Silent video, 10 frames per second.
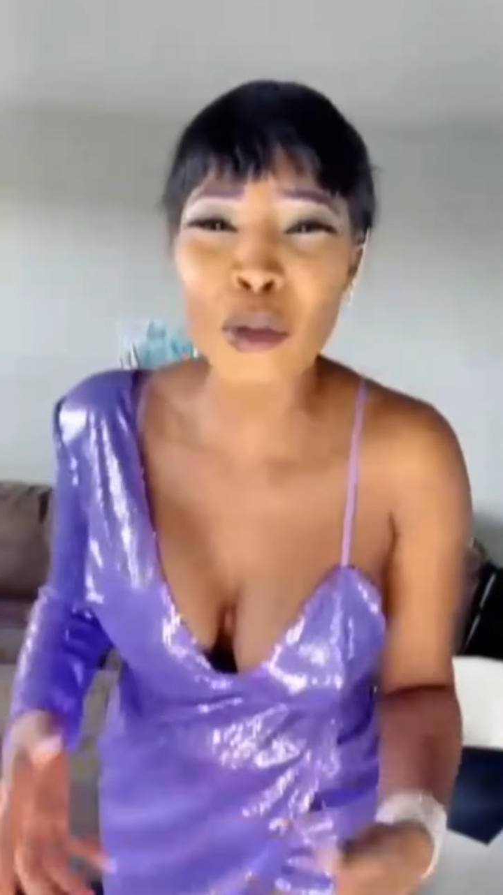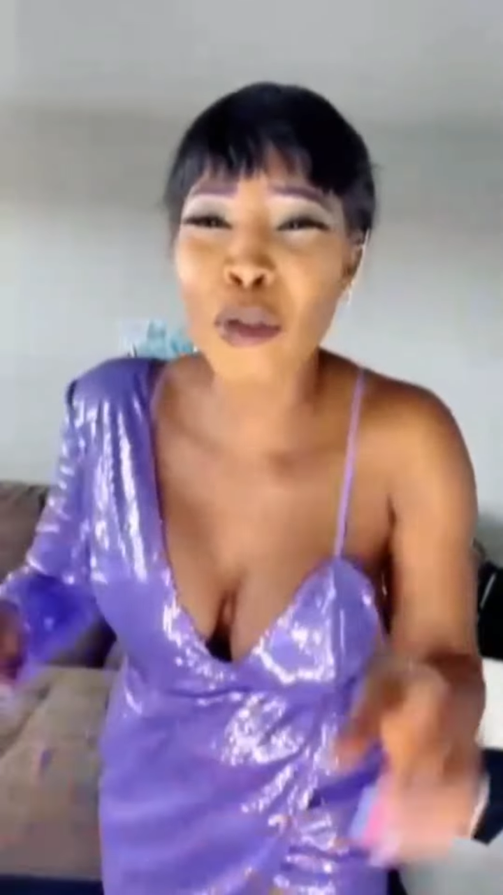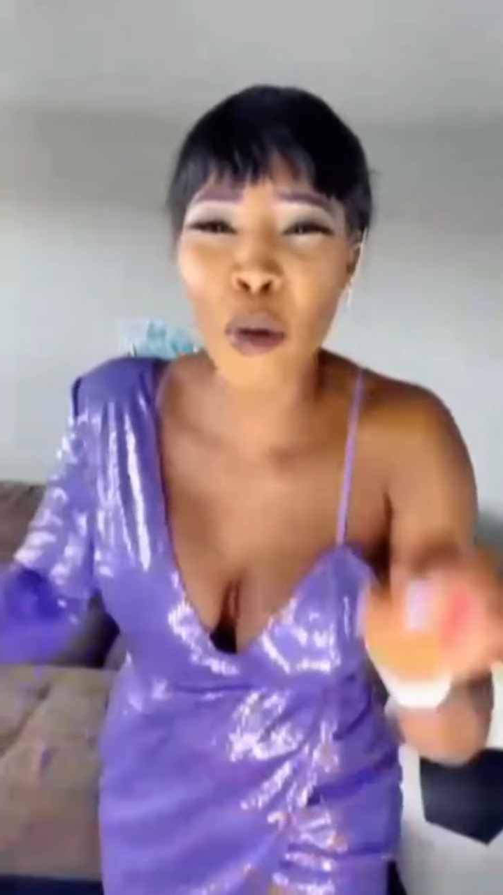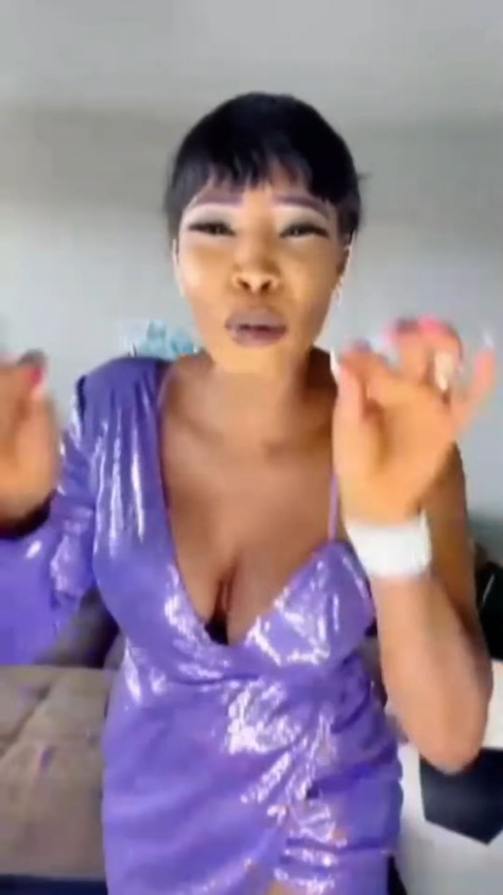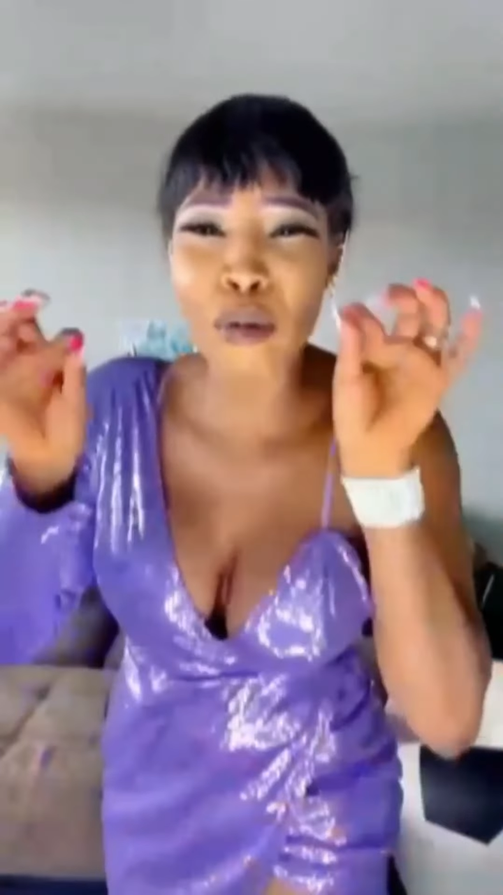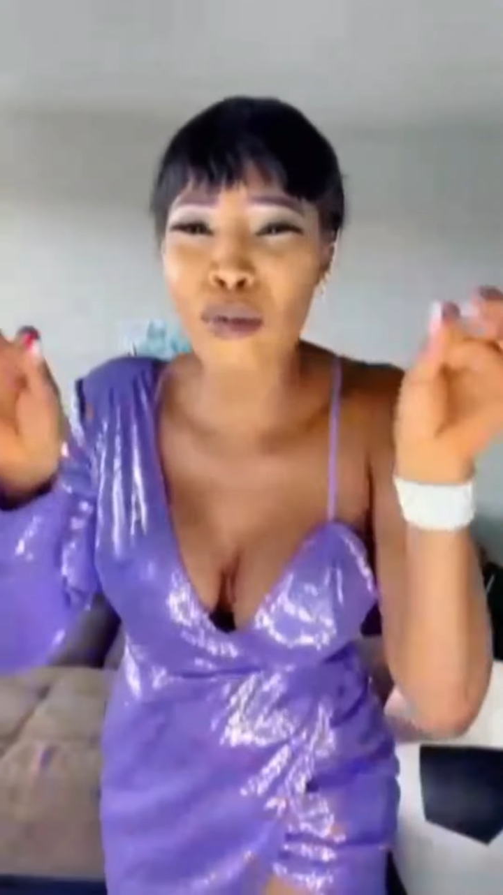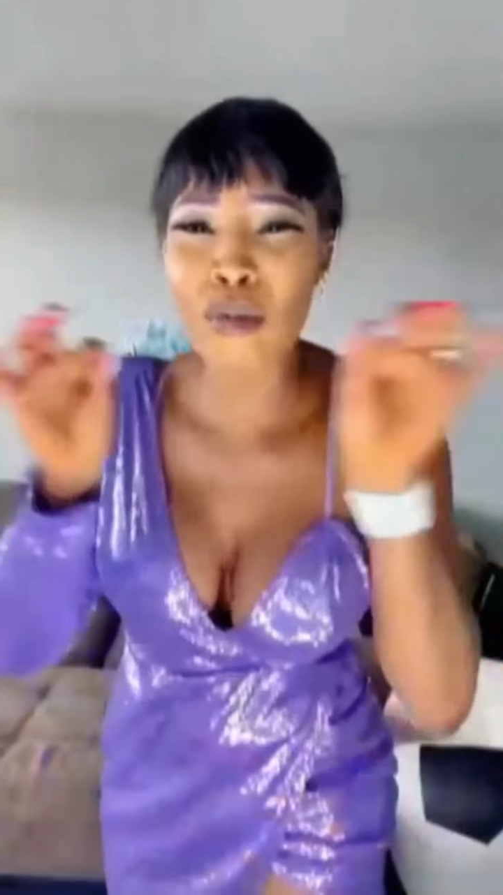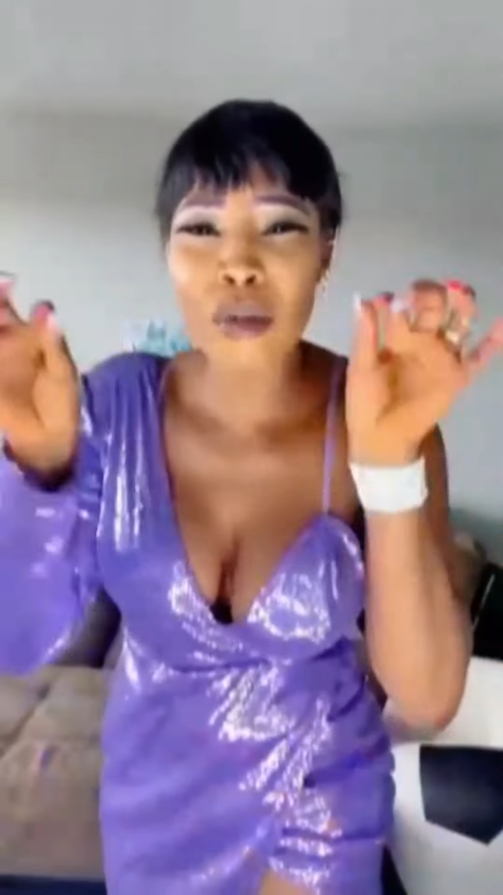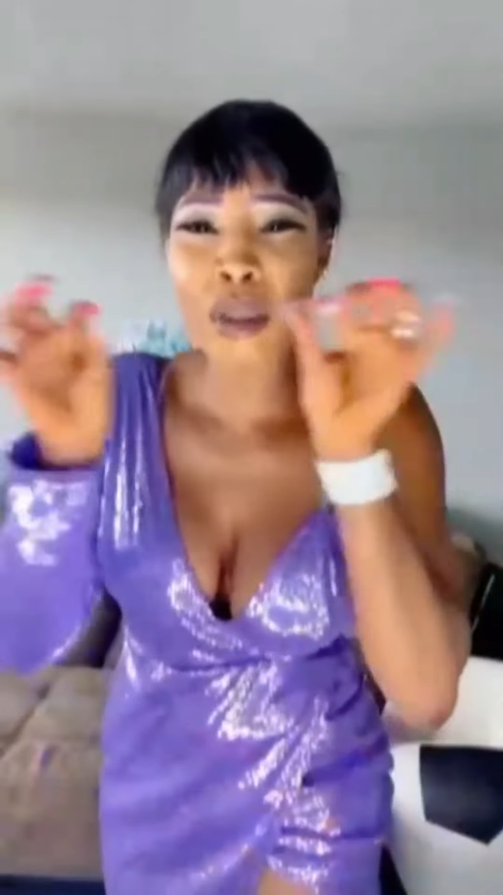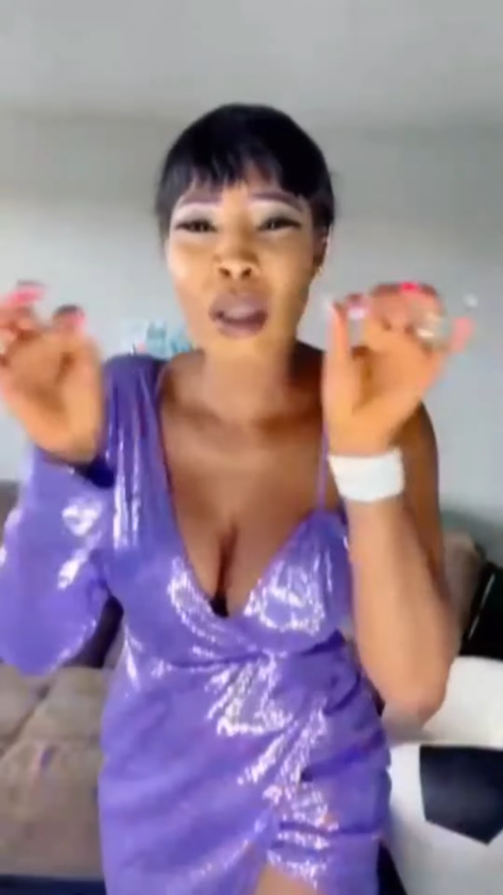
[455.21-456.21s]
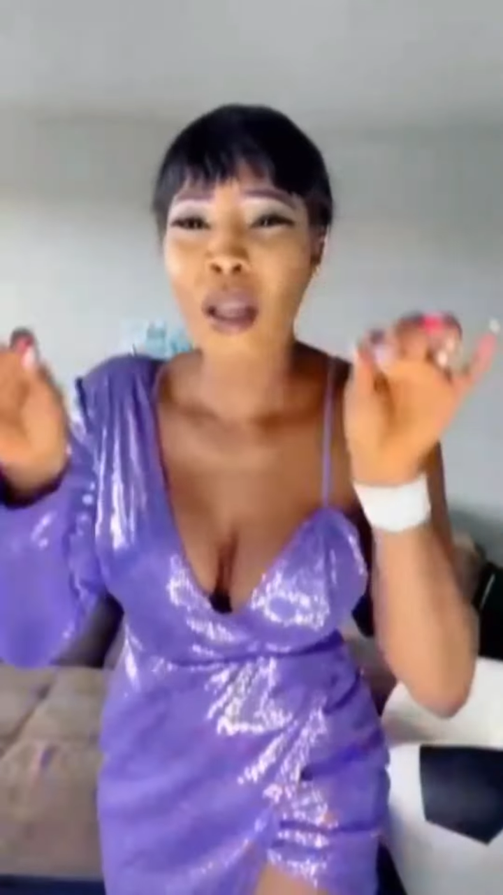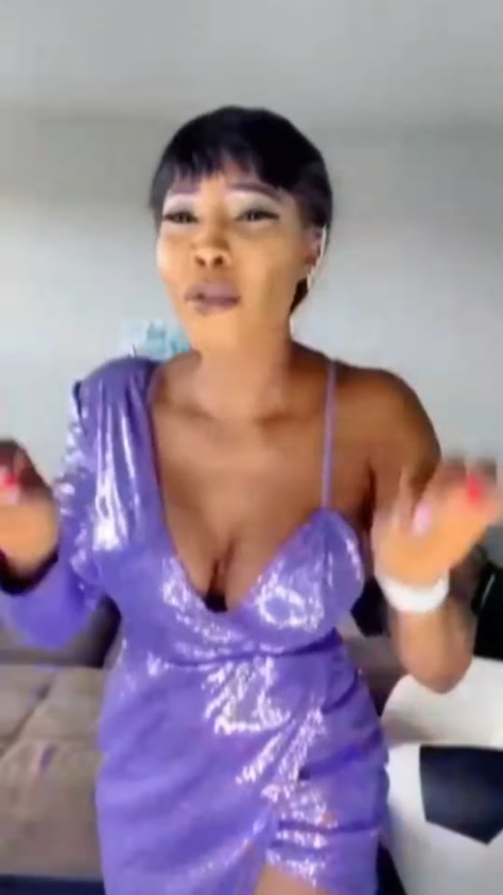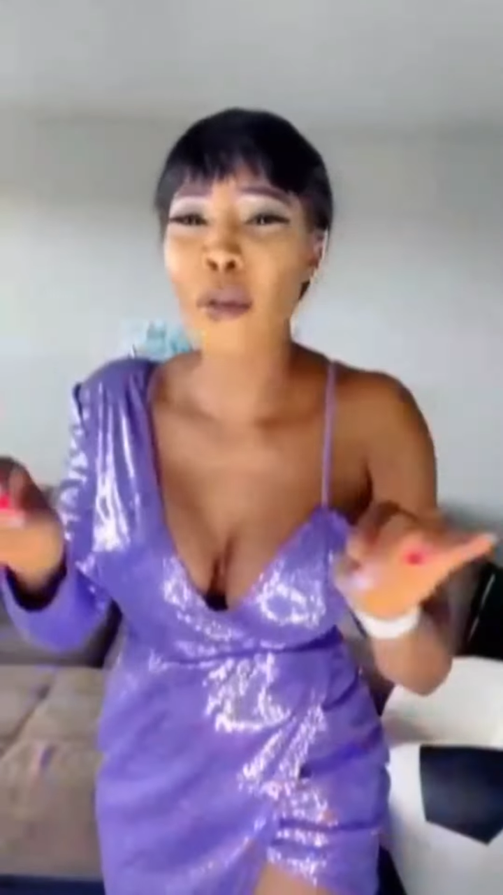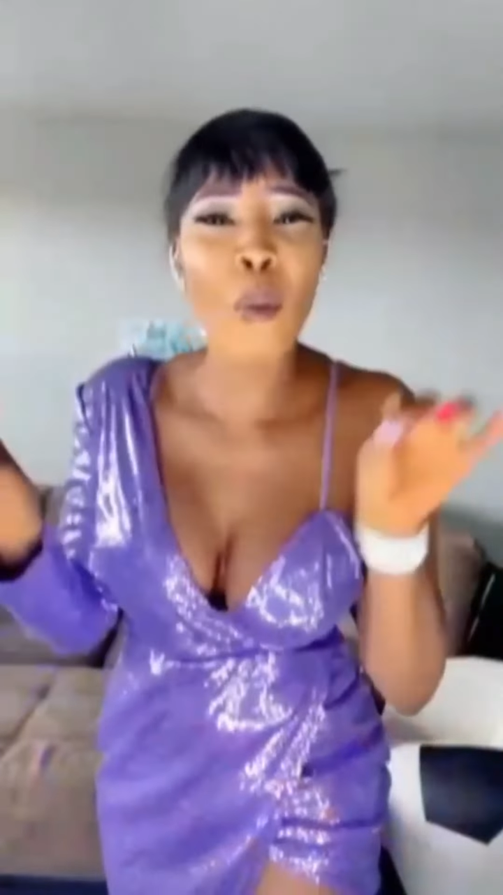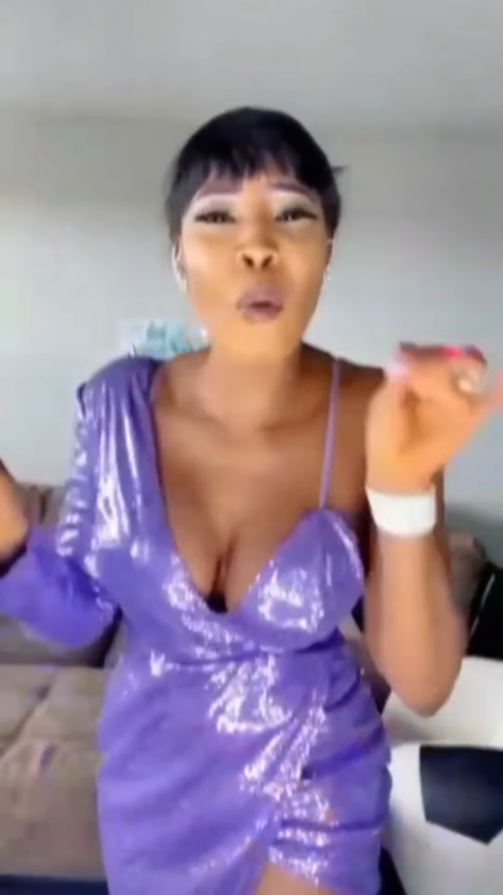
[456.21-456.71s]
for
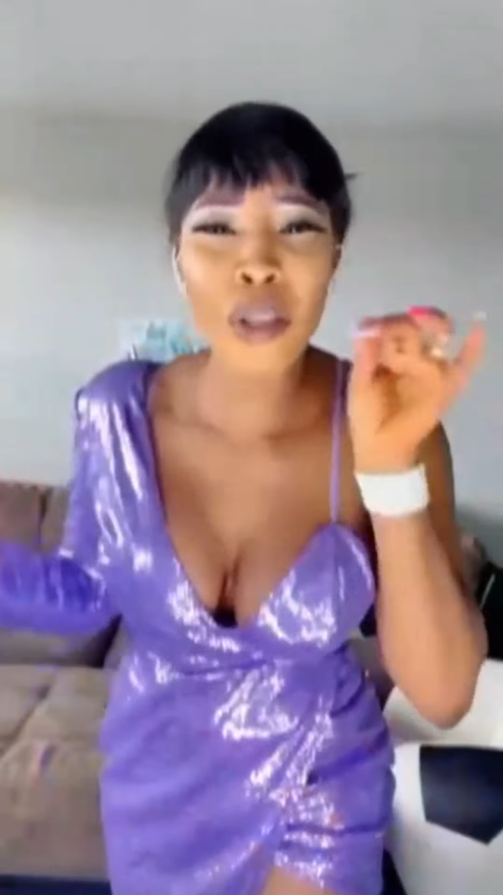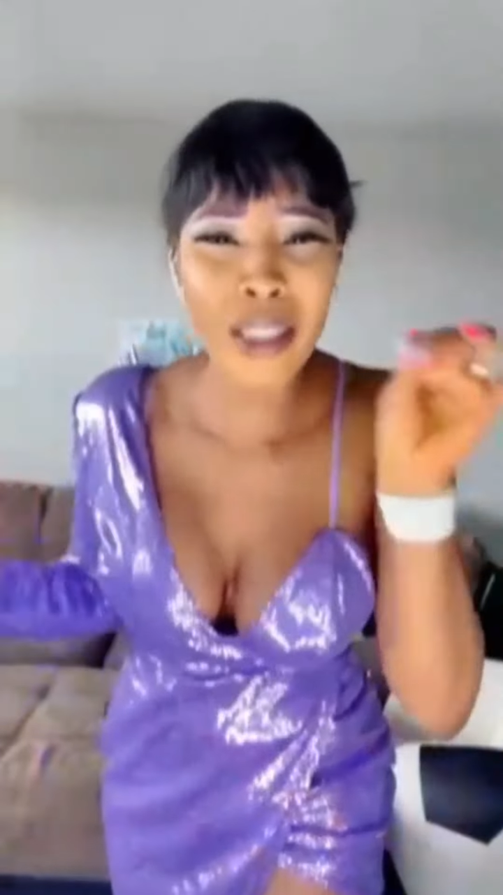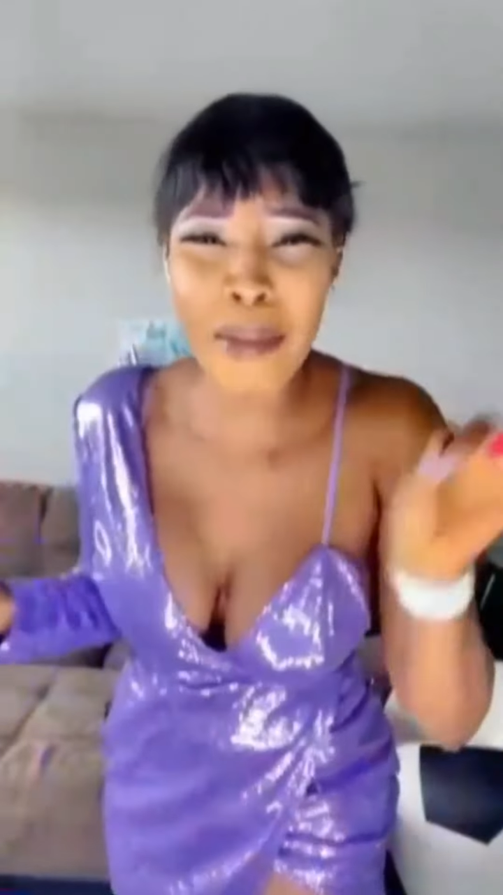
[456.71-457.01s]
once.